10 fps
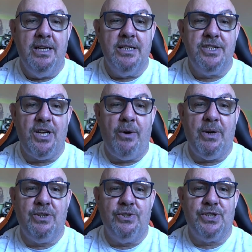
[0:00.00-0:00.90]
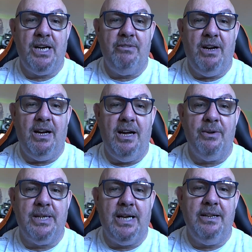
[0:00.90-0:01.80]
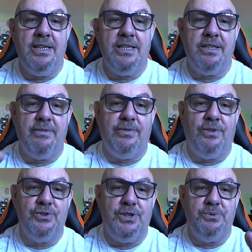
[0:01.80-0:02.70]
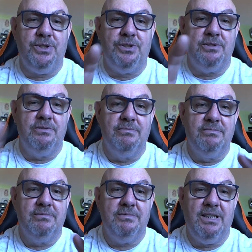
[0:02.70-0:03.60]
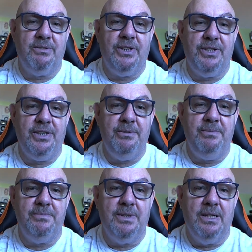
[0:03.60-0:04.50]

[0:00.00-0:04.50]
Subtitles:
So I could say, right, okay, these are the 4 juices that I'm going to do.